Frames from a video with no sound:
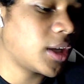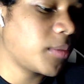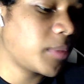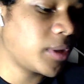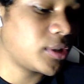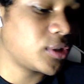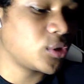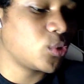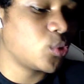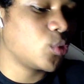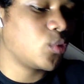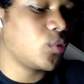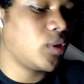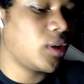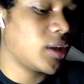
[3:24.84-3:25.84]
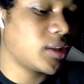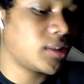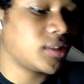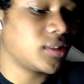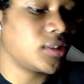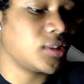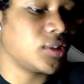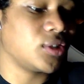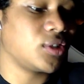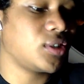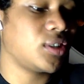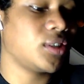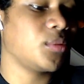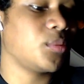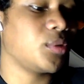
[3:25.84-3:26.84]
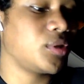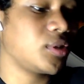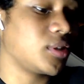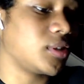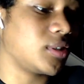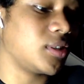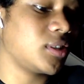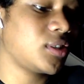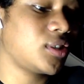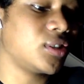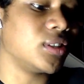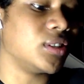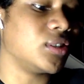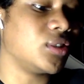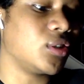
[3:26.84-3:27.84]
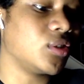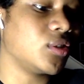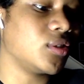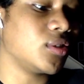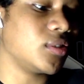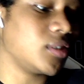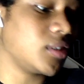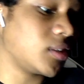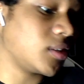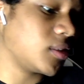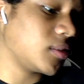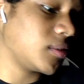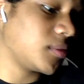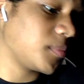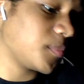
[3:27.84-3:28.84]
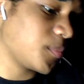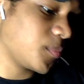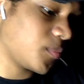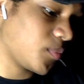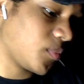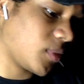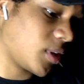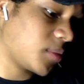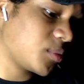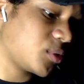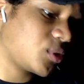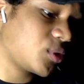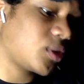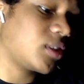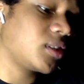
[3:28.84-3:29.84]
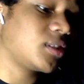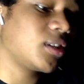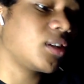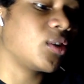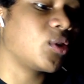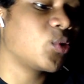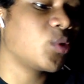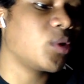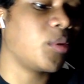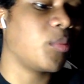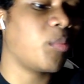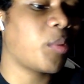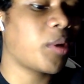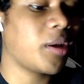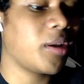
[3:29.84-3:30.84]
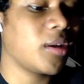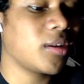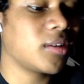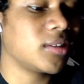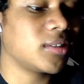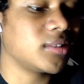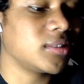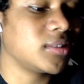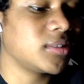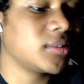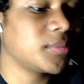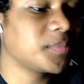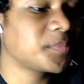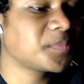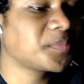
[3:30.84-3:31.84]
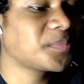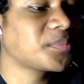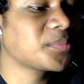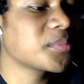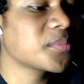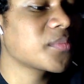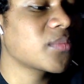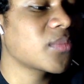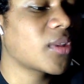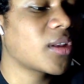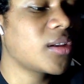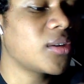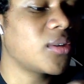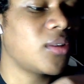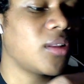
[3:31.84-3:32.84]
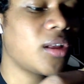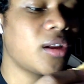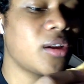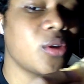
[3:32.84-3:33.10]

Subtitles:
might just do a reaction to this sandwich because this shit is good, nigga. I'm just trying to take a quick bite because I ain't gonna lie to